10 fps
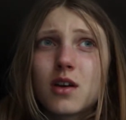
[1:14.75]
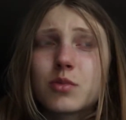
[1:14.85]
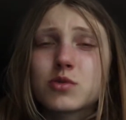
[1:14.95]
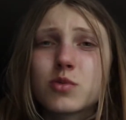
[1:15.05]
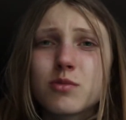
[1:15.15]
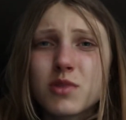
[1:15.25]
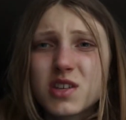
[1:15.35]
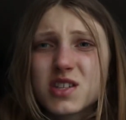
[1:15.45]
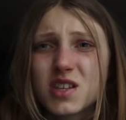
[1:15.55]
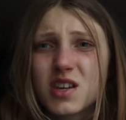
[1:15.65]
But when we
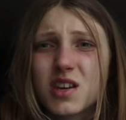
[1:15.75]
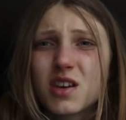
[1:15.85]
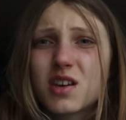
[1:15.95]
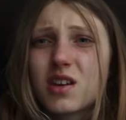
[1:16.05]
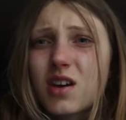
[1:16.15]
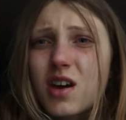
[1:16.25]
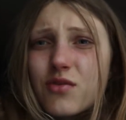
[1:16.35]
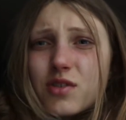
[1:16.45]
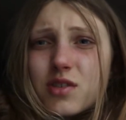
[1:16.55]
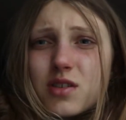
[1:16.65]
see
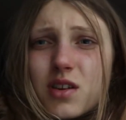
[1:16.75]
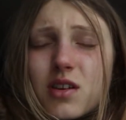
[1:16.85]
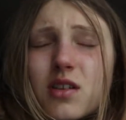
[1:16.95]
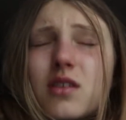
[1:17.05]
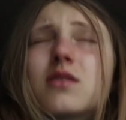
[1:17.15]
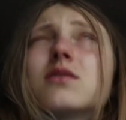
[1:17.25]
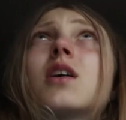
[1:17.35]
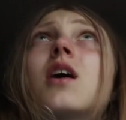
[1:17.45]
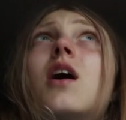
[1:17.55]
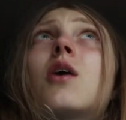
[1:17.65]
everything,
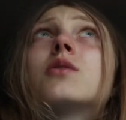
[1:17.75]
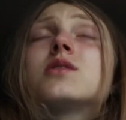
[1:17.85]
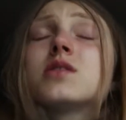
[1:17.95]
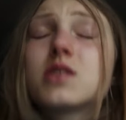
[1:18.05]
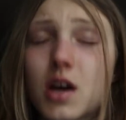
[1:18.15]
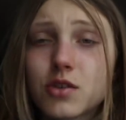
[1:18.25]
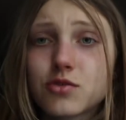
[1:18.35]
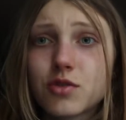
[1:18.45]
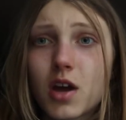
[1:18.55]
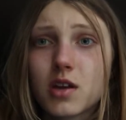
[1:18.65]
how it's
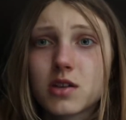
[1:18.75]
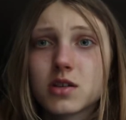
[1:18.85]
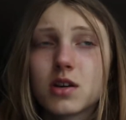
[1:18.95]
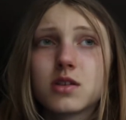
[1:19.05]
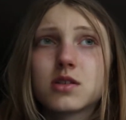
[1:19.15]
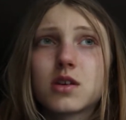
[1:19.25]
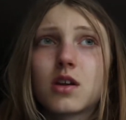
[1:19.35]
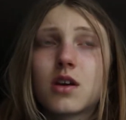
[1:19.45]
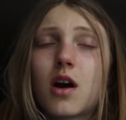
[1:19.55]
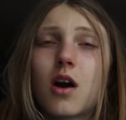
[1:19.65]
saturated
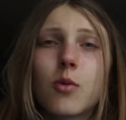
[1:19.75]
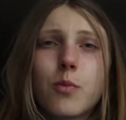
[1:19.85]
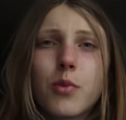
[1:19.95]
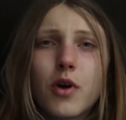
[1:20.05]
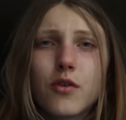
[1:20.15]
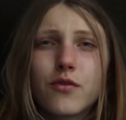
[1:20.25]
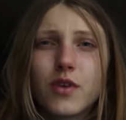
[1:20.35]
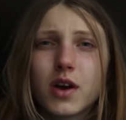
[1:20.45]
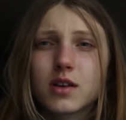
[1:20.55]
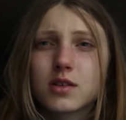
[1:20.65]
and how
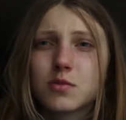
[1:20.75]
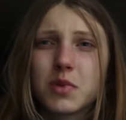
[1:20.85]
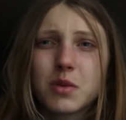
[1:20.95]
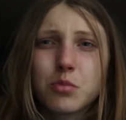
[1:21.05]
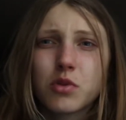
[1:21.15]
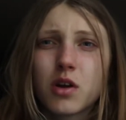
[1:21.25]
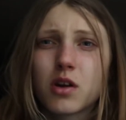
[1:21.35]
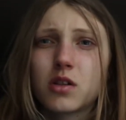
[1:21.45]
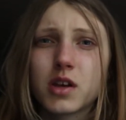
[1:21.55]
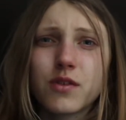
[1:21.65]
perfect people are
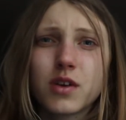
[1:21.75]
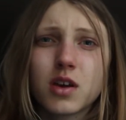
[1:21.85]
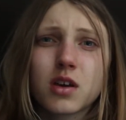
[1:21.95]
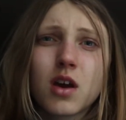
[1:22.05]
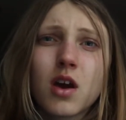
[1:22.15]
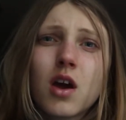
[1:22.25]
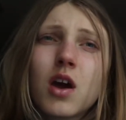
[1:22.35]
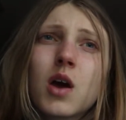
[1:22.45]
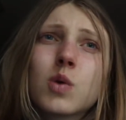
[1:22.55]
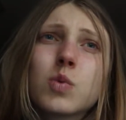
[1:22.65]
living,
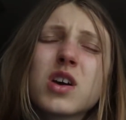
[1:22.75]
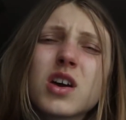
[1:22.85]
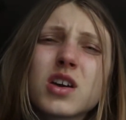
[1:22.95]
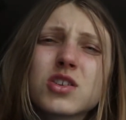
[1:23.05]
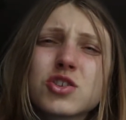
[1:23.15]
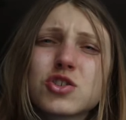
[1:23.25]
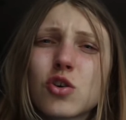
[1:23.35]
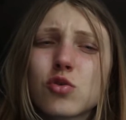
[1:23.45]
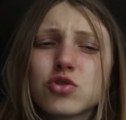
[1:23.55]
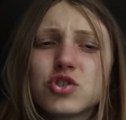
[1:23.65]
we get
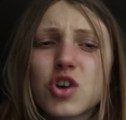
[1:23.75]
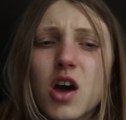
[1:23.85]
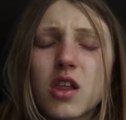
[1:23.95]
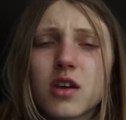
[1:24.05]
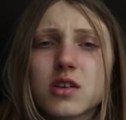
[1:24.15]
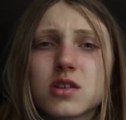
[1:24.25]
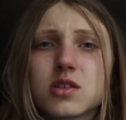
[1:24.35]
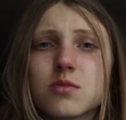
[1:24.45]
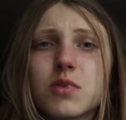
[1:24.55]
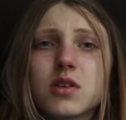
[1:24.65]
so
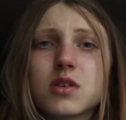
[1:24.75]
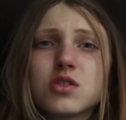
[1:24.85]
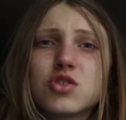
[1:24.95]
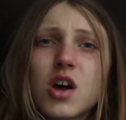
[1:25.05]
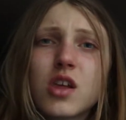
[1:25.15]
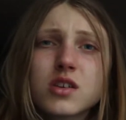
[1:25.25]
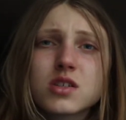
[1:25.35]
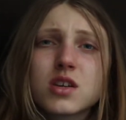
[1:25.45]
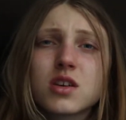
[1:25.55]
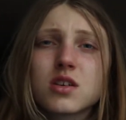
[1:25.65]
jealous because
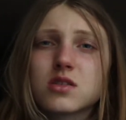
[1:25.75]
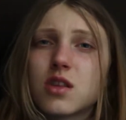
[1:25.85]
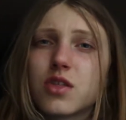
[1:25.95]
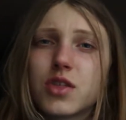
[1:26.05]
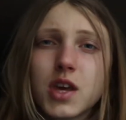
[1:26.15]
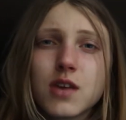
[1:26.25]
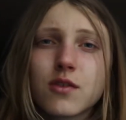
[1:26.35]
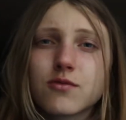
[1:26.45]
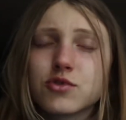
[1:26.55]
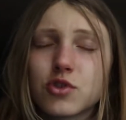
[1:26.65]
jealousy is the thief
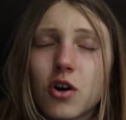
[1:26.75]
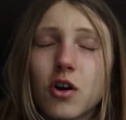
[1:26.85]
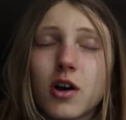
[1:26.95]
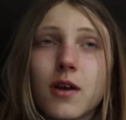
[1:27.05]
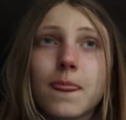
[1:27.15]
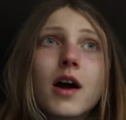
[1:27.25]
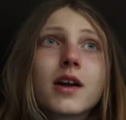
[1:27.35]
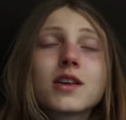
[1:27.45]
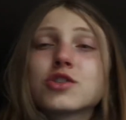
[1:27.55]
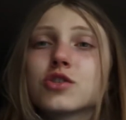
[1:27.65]
of joy. I
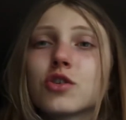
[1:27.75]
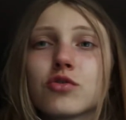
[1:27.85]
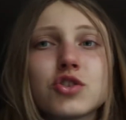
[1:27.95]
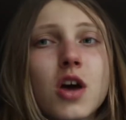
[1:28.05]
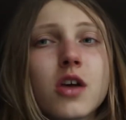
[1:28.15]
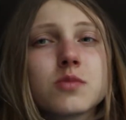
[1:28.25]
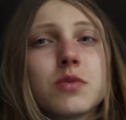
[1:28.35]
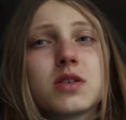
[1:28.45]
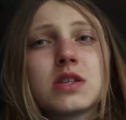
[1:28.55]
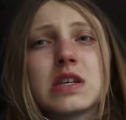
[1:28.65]
get so jealous
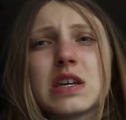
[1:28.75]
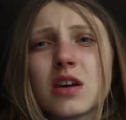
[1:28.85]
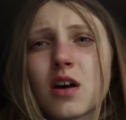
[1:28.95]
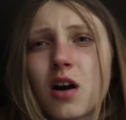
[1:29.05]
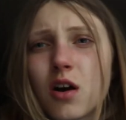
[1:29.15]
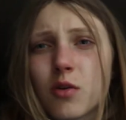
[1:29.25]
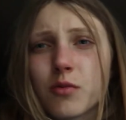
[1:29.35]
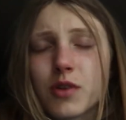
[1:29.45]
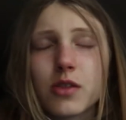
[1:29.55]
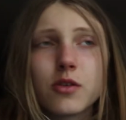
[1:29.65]
by seeing how
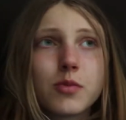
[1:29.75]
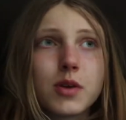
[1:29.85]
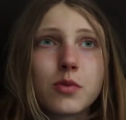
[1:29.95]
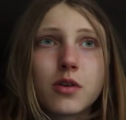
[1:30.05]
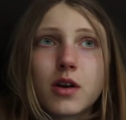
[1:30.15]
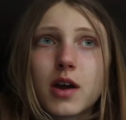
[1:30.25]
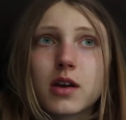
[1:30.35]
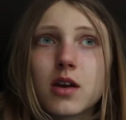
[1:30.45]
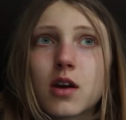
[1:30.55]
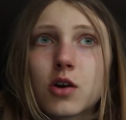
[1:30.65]
other people are
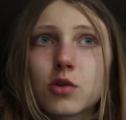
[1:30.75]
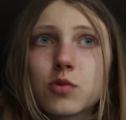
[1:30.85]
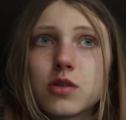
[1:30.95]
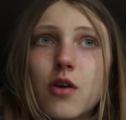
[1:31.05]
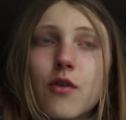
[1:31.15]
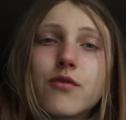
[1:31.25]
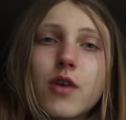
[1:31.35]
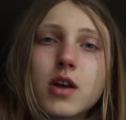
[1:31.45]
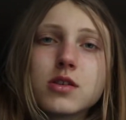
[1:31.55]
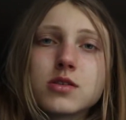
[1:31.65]
hanging out with their
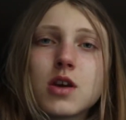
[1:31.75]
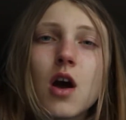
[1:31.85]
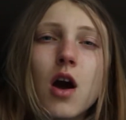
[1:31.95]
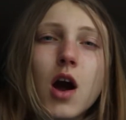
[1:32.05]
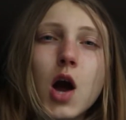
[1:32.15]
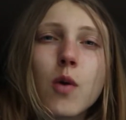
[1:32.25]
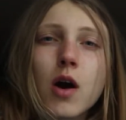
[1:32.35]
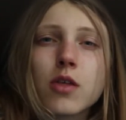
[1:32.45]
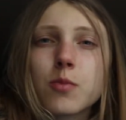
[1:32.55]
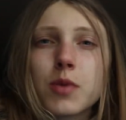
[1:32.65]
friends, how
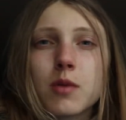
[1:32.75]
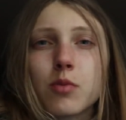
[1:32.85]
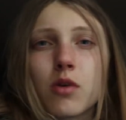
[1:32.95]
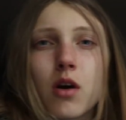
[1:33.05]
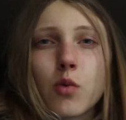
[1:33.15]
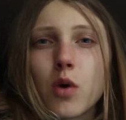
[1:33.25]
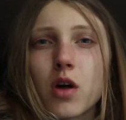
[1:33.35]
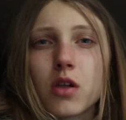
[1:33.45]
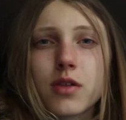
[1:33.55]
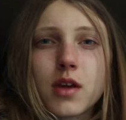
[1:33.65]
other people are
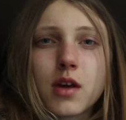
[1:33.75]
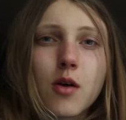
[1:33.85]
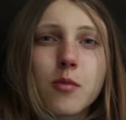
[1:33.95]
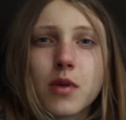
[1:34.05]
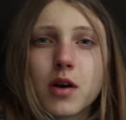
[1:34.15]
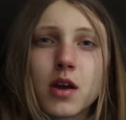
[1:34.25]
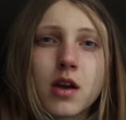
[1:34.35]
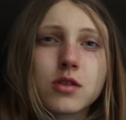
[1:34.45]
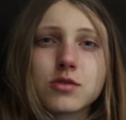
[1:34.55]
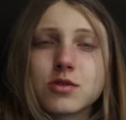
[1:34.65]
wealthy, how money
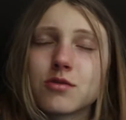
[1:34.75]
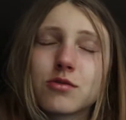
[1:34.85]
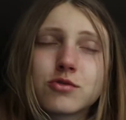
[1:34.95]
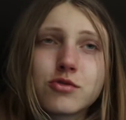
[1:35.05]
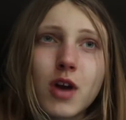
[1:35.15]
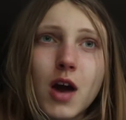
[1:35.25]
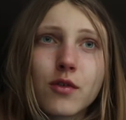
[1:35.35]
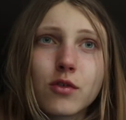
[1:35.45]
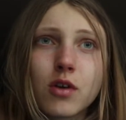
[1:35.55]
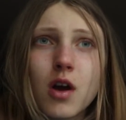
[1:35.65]
can
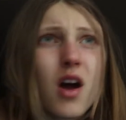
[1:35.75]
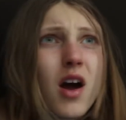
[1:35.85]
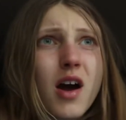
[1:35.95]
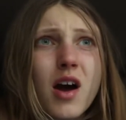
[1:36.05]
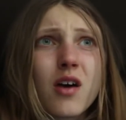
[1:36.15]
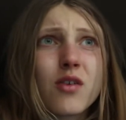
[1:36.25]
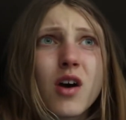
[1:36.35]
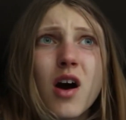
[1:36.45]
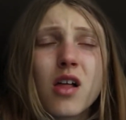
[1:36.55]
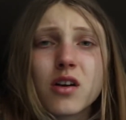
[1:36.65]
travel, have
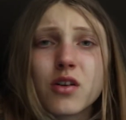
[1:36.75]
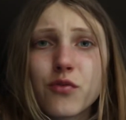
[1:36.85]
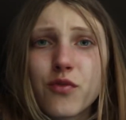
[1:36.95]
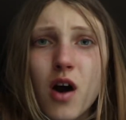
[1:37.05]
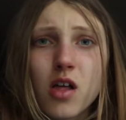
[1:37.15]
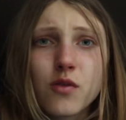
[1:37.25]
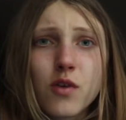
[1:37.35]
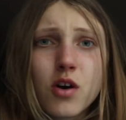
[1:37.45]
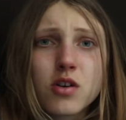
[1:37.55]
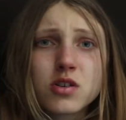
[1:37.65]
a lot of
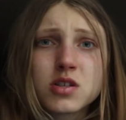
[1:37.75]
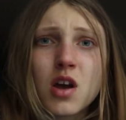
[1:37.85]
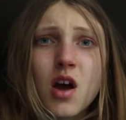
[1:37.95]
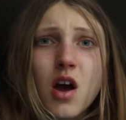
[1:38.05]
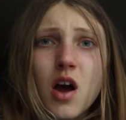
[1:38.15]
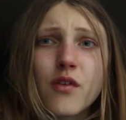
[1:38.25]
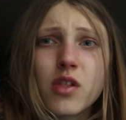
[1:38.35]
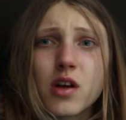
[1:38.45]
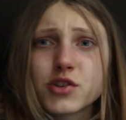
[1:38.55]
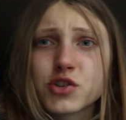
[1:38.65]
followers, have a
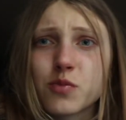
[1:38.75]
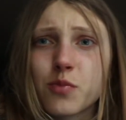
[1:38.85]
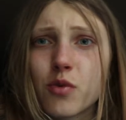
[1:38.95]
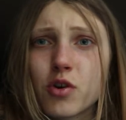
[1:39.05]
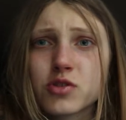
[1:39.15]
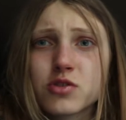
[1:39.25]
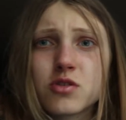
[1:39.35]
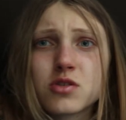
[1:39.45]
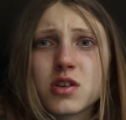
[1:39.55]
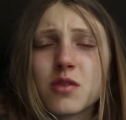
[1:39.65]
lot of
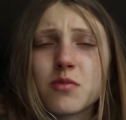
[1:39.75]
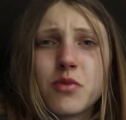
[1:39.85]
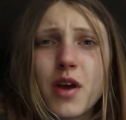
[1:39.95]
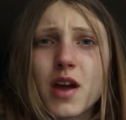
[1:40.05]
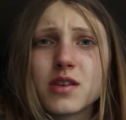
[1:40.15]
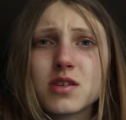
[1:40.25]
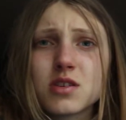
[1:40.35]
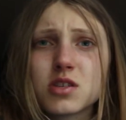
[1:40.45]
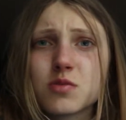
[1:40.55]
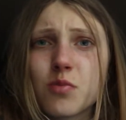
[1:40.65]
supporters, get brand
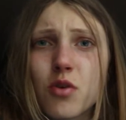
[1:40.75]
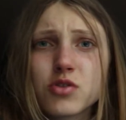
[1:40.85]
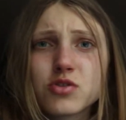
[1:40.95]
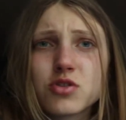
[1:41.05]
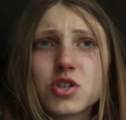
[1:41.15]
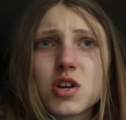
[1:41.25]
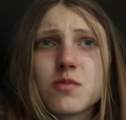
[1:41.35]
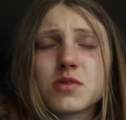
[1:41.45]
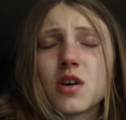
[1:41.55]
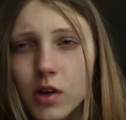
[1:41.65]
deals,
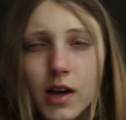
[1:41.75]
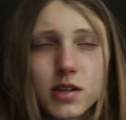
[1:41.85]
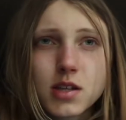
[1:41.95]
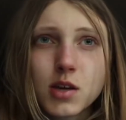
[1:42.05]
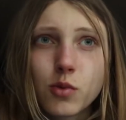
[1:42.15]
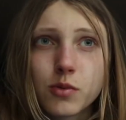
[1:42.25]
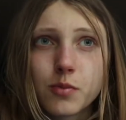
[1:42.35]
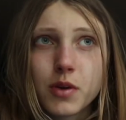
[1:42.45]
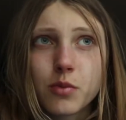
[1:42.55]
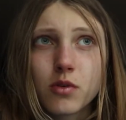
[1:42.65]
sponsorships. I see what
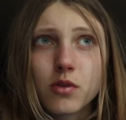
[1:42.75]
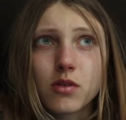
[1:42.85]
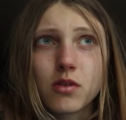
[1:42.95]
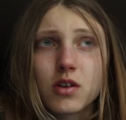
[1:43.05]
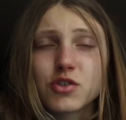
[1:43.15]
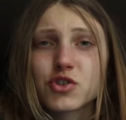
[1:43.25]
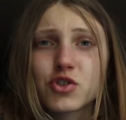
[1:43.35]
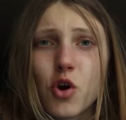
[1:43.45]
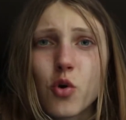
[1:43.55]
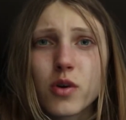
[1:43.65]
people are
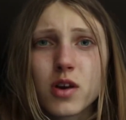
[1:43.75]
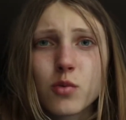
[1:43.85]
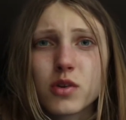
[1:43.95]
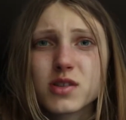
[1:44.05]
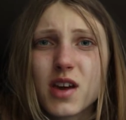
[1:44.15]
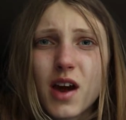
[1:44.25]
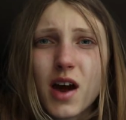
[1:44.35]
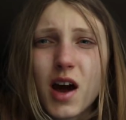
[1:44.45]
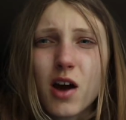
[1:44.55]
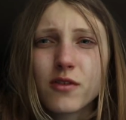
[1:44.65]
showing, what they
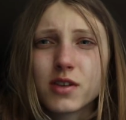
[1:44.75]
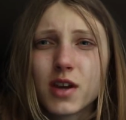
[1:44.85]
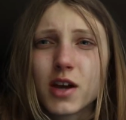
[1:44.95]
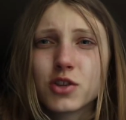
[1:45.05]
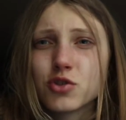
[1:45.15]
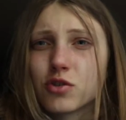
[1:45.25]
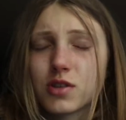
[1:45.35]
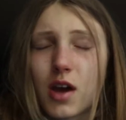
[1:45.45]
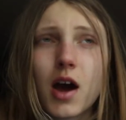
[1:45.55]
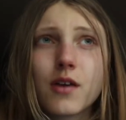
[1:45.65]
have and I
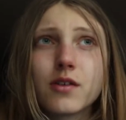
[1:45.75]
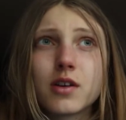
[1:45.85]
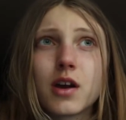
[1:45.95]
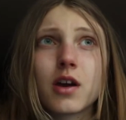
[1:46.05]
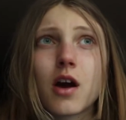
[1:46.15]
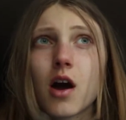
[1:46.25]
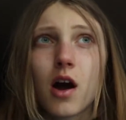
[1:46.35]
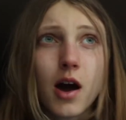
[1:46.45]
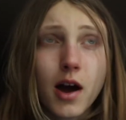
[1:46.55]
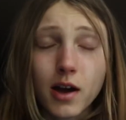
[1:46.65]
don't have,
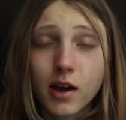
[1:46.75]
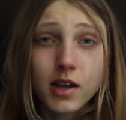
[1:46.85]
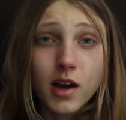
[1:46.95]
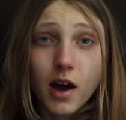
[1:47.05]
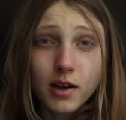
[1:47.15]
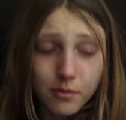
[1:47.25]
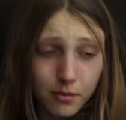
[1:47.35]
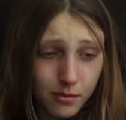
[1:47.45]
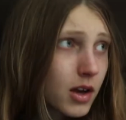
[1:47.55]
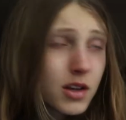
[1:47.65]

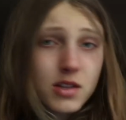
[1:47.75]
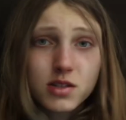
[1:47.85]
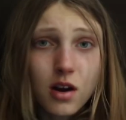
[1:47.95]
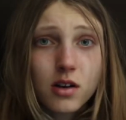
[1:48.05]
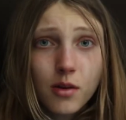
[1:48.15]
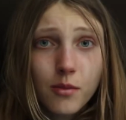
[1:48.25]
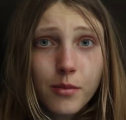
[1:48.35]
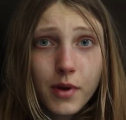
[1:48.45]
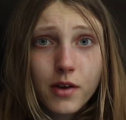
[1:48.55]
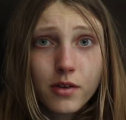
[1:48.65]
and I start
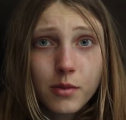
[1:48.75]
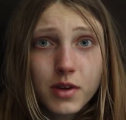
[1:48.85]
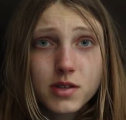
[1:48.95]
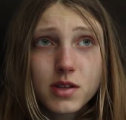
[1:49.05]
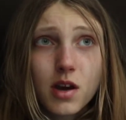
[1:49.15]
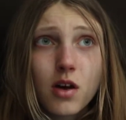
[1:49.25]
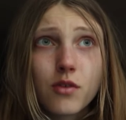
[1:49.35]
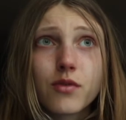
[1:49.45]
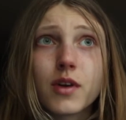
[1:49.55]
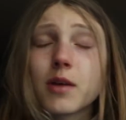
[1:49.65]
comparing
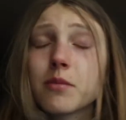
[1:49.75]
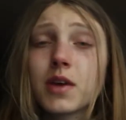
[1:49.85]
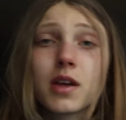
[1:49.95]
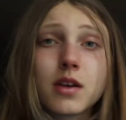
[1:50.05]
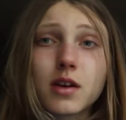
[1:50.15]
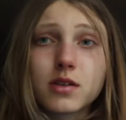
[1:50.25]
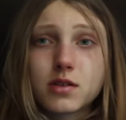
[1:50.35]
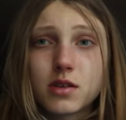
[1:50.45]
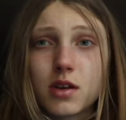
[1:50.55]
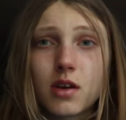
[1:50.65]
myself
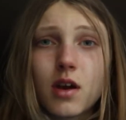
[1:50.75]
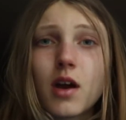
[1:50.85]
immediately.